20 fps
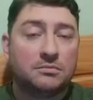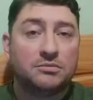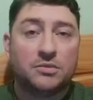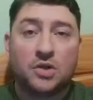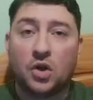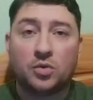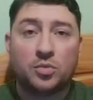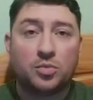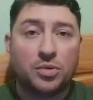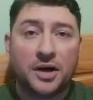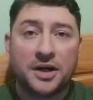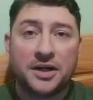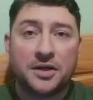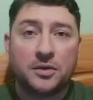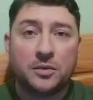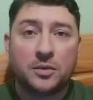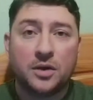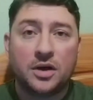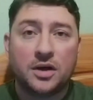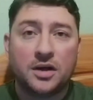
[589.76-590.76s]
long break
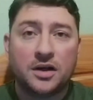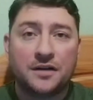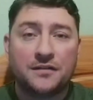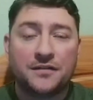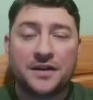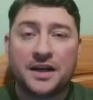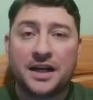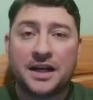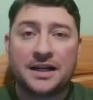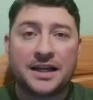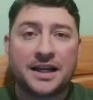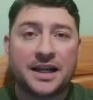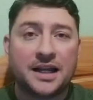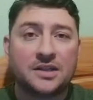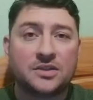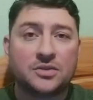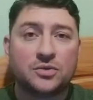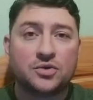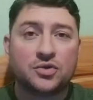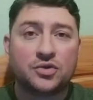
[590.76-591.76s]
at work. I think I had a
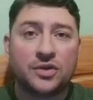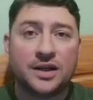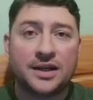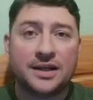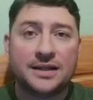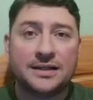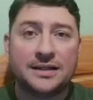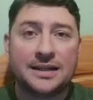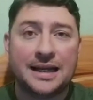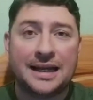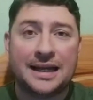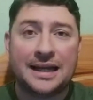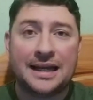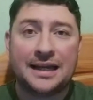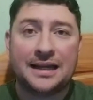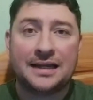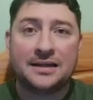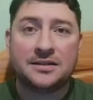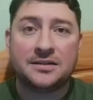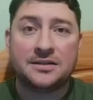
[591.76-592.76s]
cancelled train
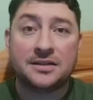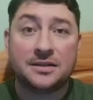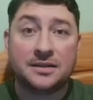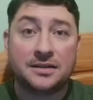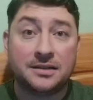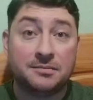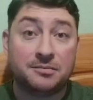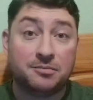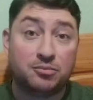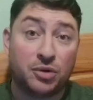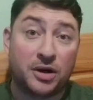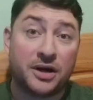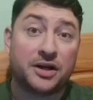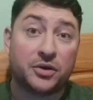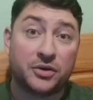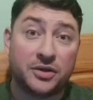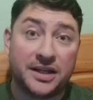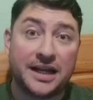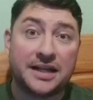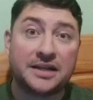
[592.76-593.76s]
and
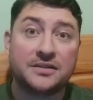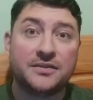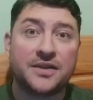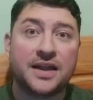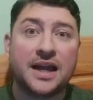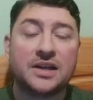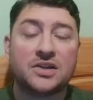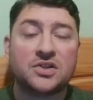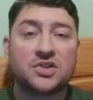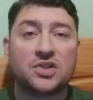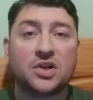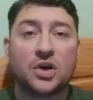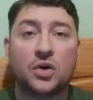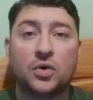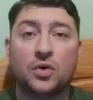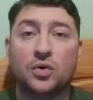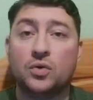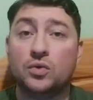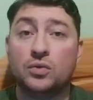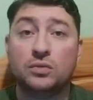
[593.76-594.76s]
break on the end of that.
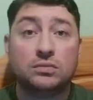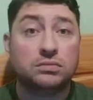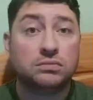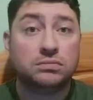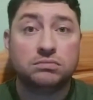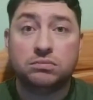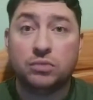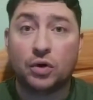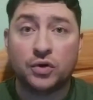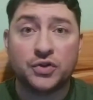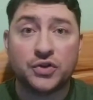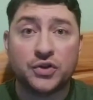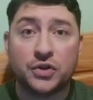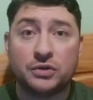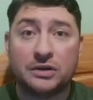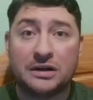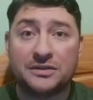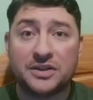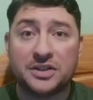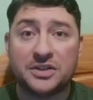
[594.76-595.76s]
So what to
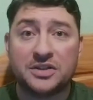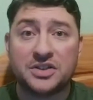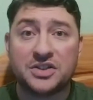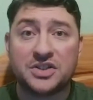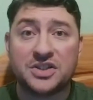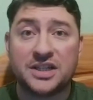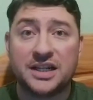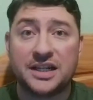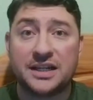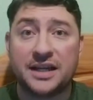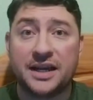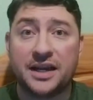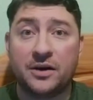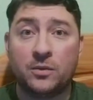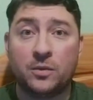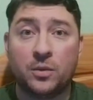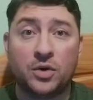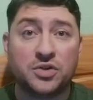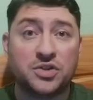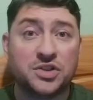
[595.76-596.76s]
do other than just sitting there
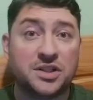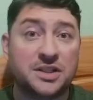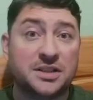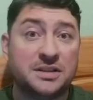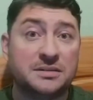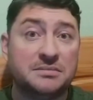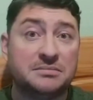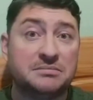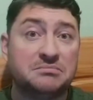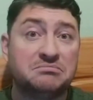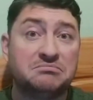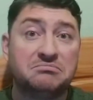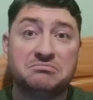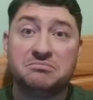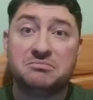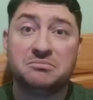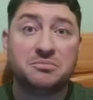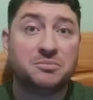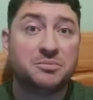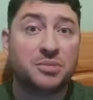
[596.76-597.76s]
and watching
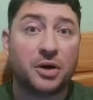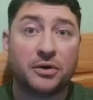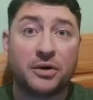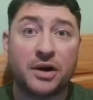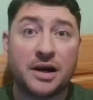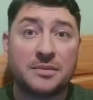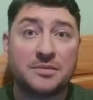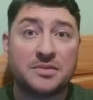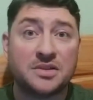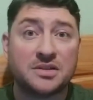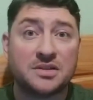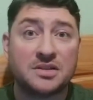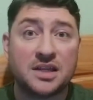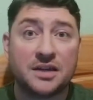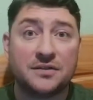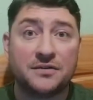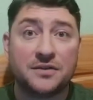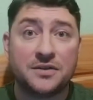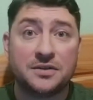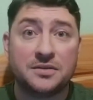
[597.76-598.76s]
programs and
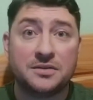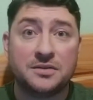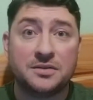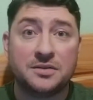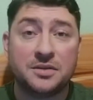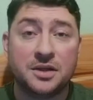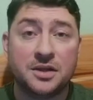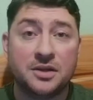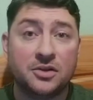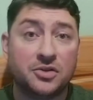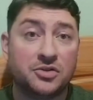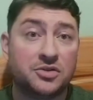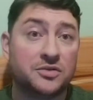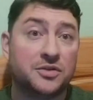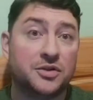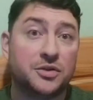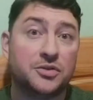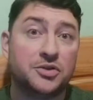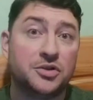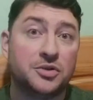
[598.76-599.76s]
stuff and lots
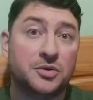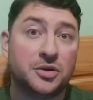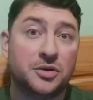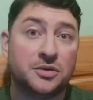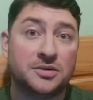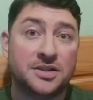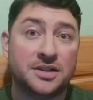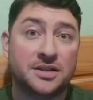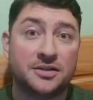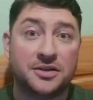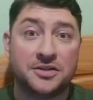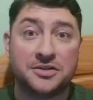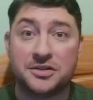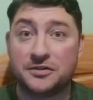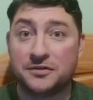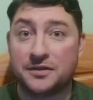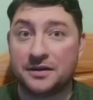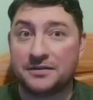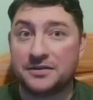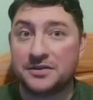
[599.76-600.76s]
of YouTube content like
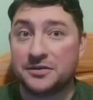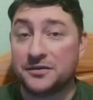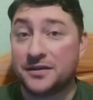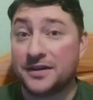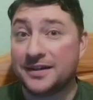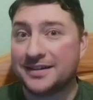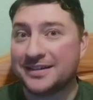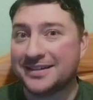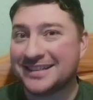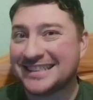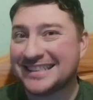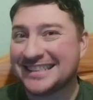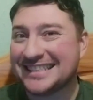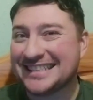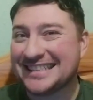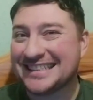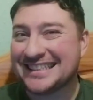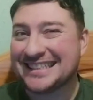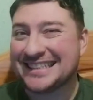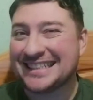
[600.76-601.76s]
Too Fat Too Fit,
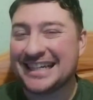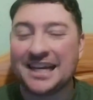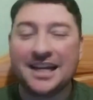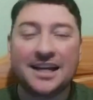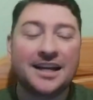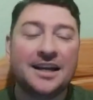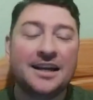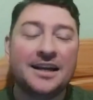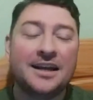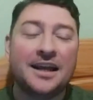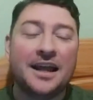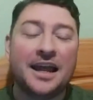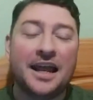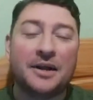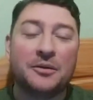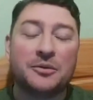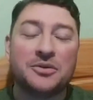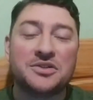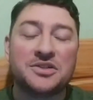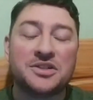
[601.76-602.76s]

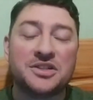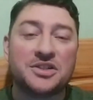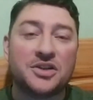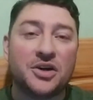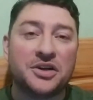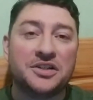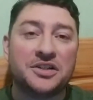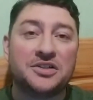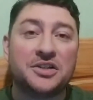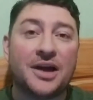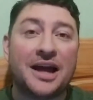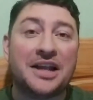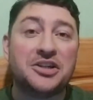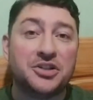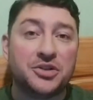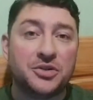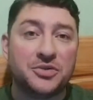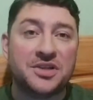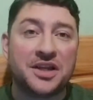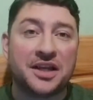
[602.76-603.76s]
it was decided to
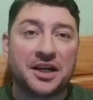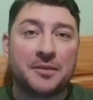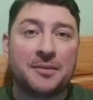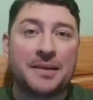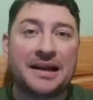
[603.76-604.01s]
actually do something